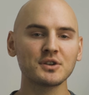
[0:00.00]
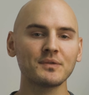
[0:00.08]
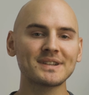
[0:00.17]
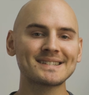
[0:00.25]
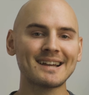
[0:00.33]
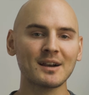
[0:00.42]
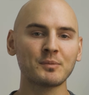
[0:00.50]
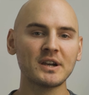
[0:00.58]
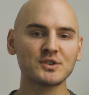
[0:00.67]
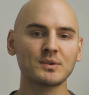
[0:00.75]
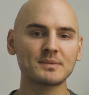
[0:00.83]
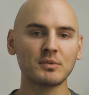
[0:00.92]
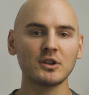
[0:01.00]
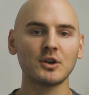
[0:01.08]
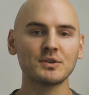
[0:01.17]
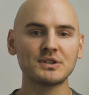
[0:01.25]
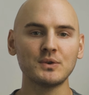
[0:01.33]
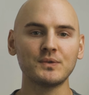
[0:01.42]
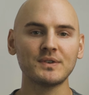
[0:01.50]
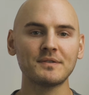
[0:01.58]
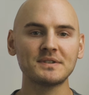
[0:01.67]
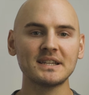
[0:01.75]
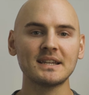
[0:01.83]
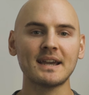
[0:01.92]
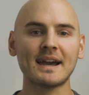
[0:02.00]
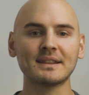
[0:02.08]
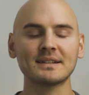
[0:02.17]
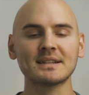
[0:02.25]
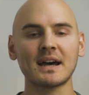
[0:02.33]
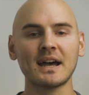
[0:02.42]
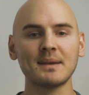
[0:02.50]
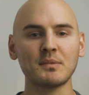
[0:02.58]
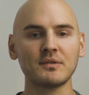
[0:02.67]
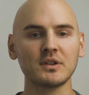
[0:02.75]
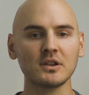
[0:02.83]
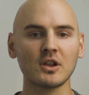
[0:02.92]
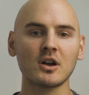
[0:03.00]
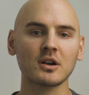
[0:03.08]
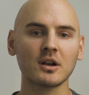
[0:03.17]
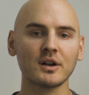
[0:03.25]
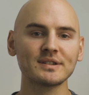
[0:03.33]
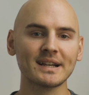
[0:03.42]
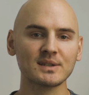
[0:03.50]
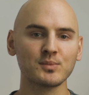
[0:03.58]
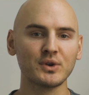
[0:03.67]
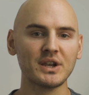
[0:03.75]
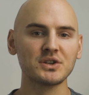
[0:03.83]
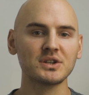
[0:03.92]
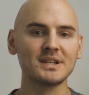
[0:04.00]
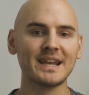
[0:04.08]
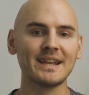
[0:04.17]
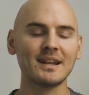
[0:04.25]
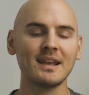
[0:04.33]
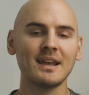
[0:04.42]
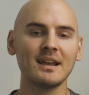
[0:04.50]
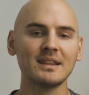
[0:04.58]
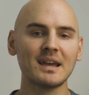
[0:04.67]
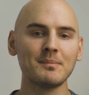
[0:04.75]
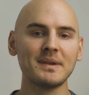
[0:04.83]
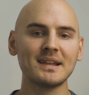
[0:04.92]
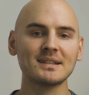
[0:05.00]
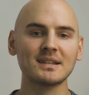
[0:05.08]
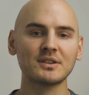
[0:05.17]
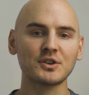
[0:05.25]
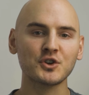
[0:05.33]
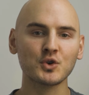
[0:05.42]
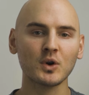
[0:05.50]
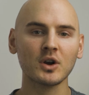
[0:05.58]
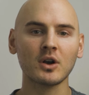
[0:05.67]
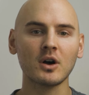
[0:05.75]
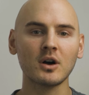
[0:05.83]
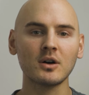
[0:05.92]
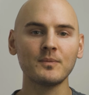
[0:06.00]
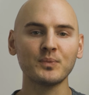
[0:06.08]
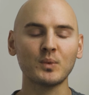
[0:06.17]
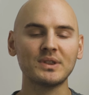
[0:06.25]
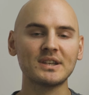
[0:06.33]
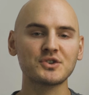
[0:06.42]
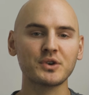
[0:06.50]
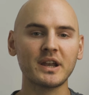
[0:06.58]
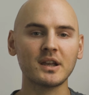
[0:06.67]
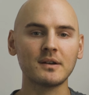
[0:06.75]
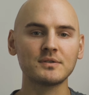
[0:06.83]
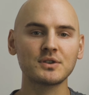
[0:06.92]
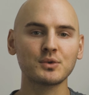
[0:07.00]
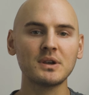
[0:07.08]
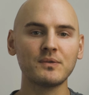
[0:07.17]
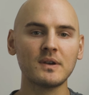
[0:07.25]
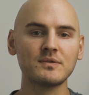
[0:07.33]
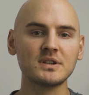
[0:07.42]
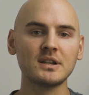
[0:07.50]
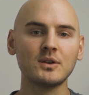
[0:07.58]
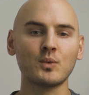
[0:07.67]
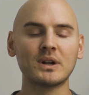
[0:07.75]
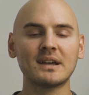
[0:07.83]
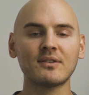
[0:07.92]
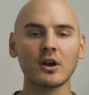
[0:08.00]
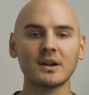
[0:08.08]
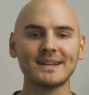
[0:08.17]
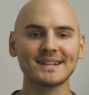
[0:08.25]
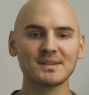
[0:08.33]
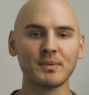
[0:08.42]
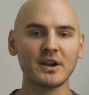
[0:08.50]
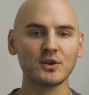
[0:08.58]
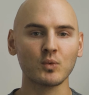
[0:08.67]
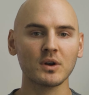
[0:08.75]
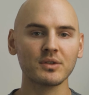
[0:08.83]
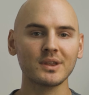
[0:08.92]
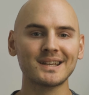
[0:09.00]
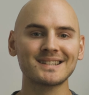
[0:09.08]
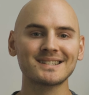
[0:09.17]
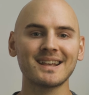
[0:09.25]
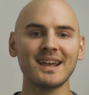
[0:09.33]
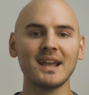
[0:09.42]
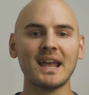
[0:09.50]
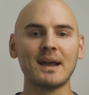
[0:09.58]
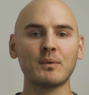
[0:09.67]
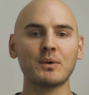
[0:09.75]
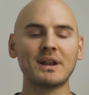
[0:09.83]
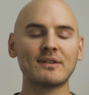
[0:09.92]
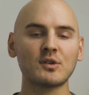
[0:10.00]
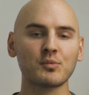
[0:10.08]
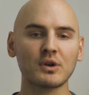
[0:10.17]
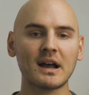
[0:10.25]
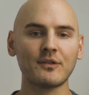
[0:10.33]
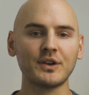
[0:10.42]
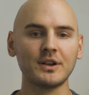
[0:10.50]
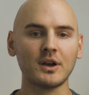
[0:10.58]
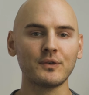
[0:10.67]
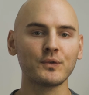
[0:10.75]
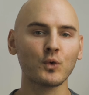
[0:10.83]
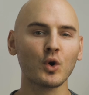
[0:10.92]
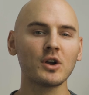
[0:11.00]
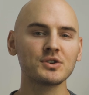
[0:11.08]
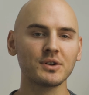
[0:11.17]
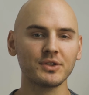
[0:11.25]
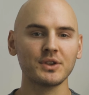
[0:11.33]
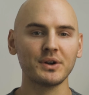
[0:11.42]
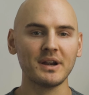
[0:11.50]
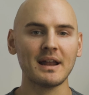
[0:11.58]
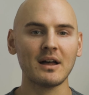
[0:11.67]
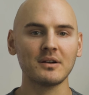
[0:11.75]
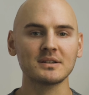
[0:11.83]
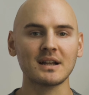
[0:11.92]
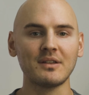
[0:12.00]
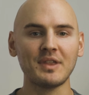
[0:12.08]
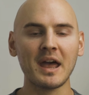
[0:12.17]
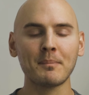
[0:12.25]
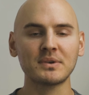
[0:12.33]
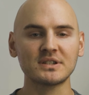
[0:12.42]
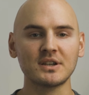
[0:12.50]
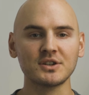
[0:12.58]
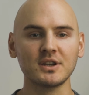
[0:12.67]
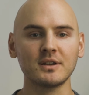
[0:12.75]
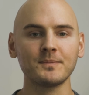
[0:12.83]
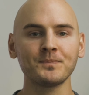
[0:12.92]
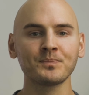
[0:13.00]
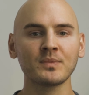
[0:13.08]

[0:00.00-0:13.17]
So if the stock price was below 250 at the time of the long call's expiration date, that means that the short call with a strike of 350 would have already expired worthless, and we would have a profit of $430 on that position,